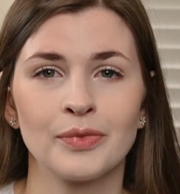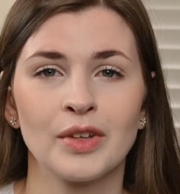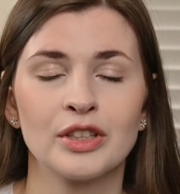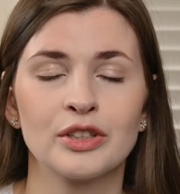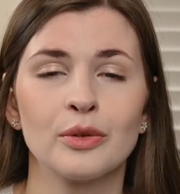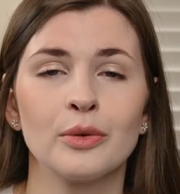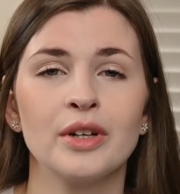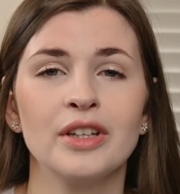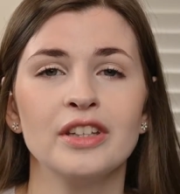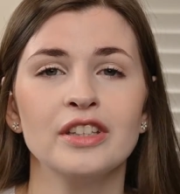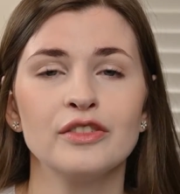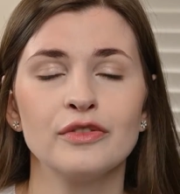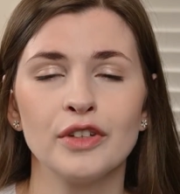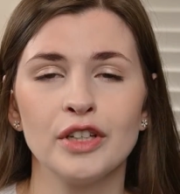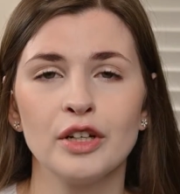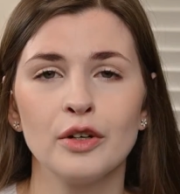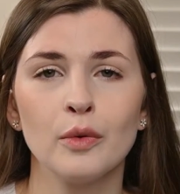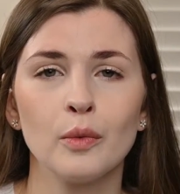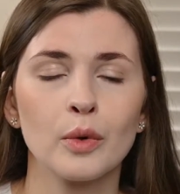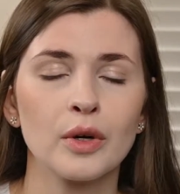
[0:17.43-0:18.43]
So in this
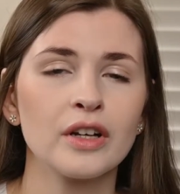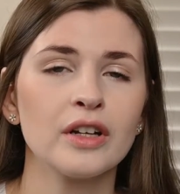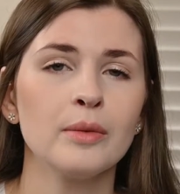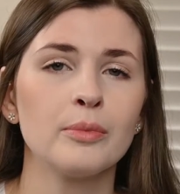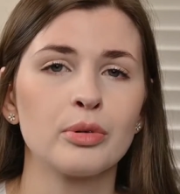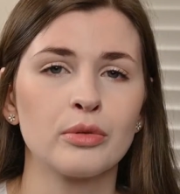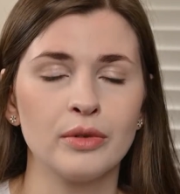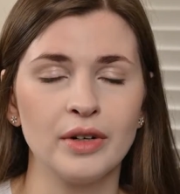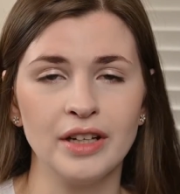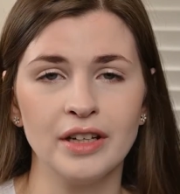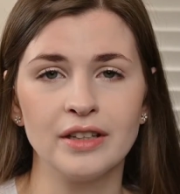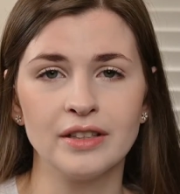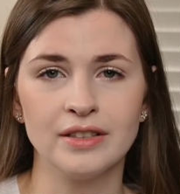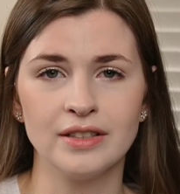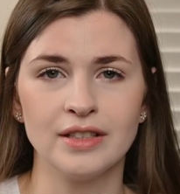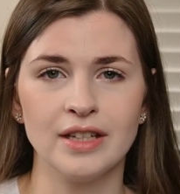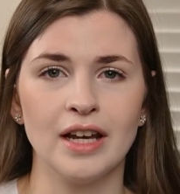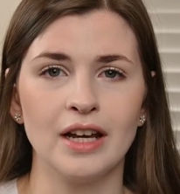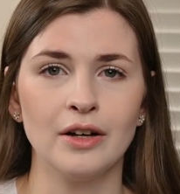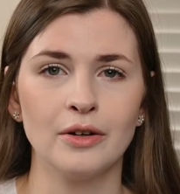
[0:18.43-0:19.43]
video, we're gonna
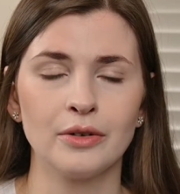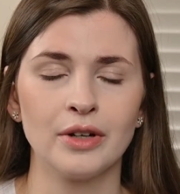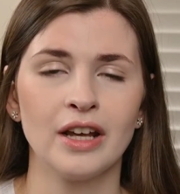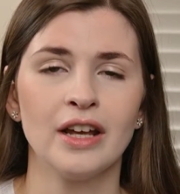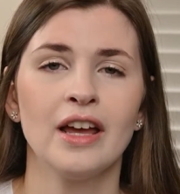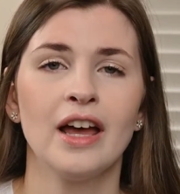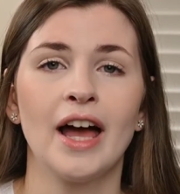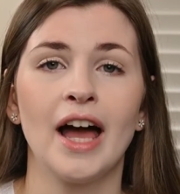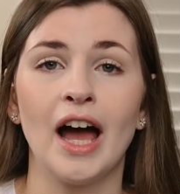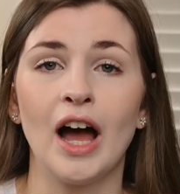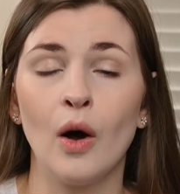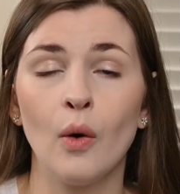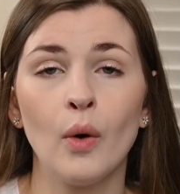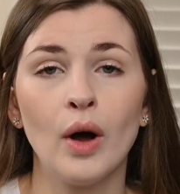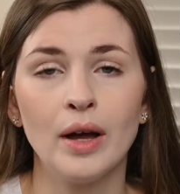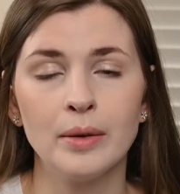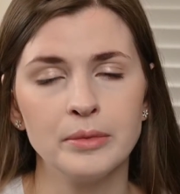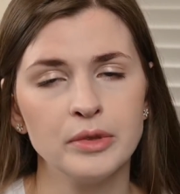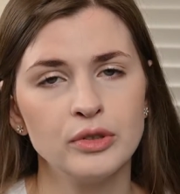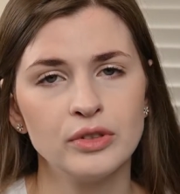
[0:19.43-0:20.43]
break down how
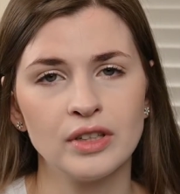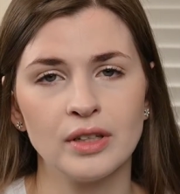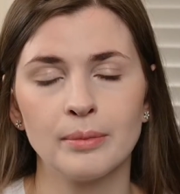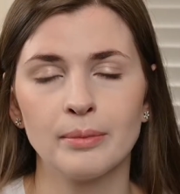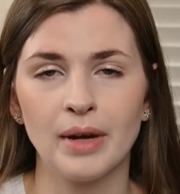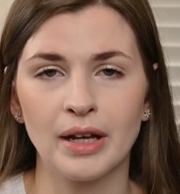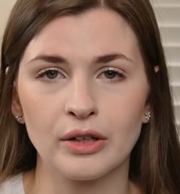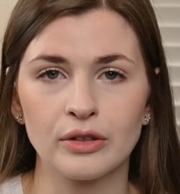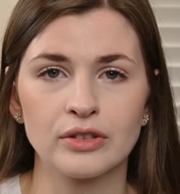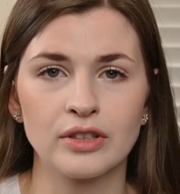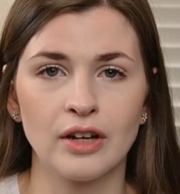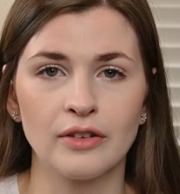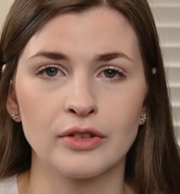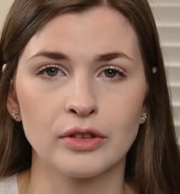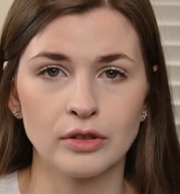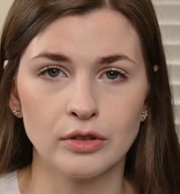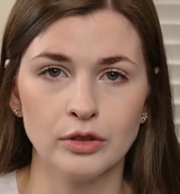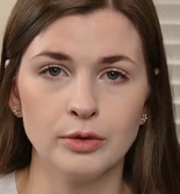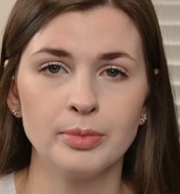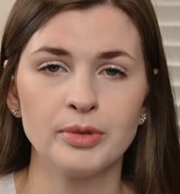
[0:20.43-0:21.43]
I'm using
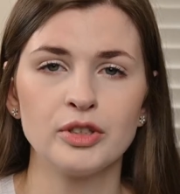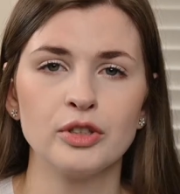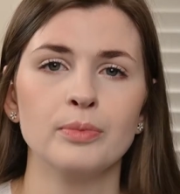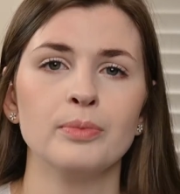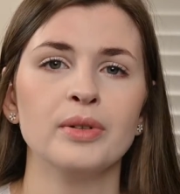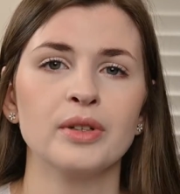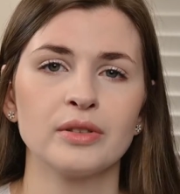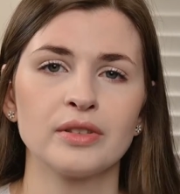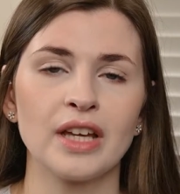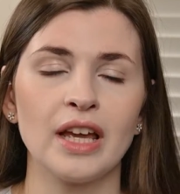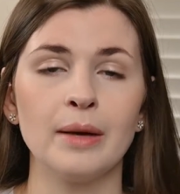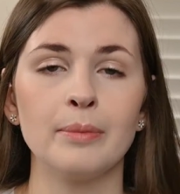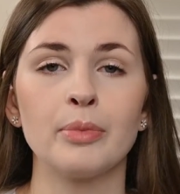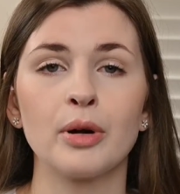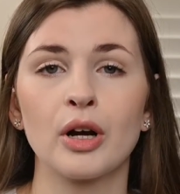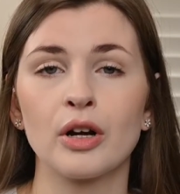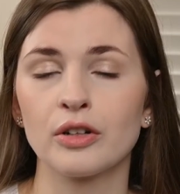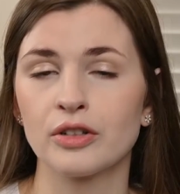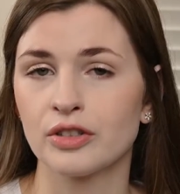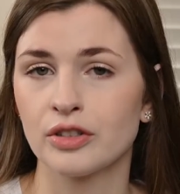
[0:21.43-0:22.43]
Microsoft Loop to build a
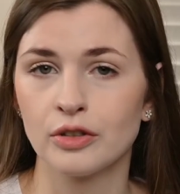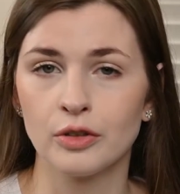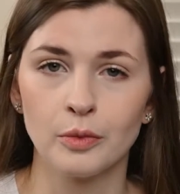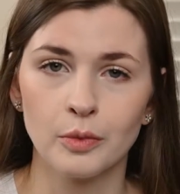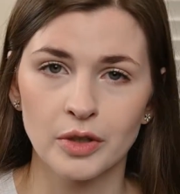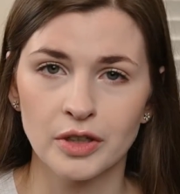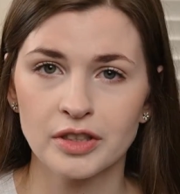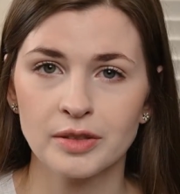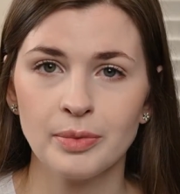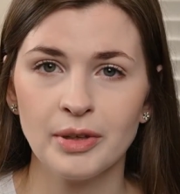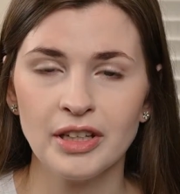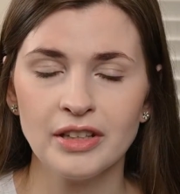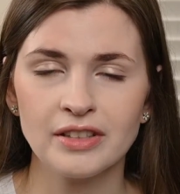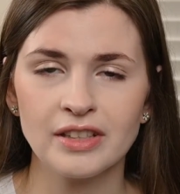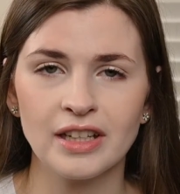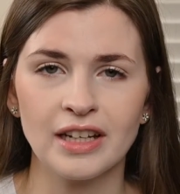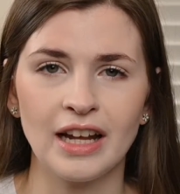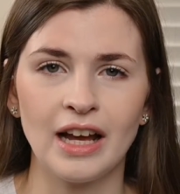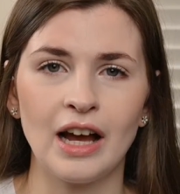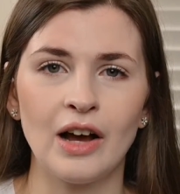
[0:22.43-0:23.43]
personal
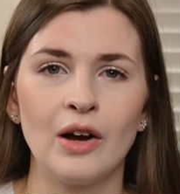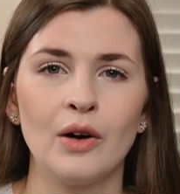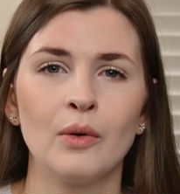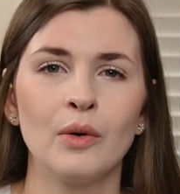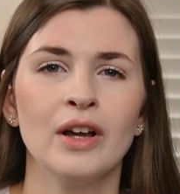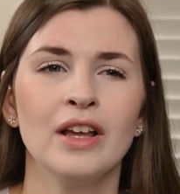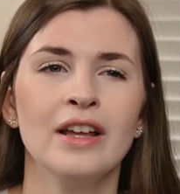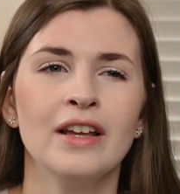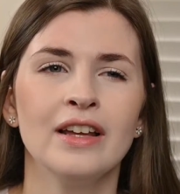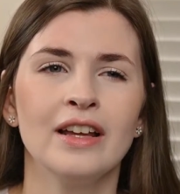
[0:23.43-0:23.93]
workspace and how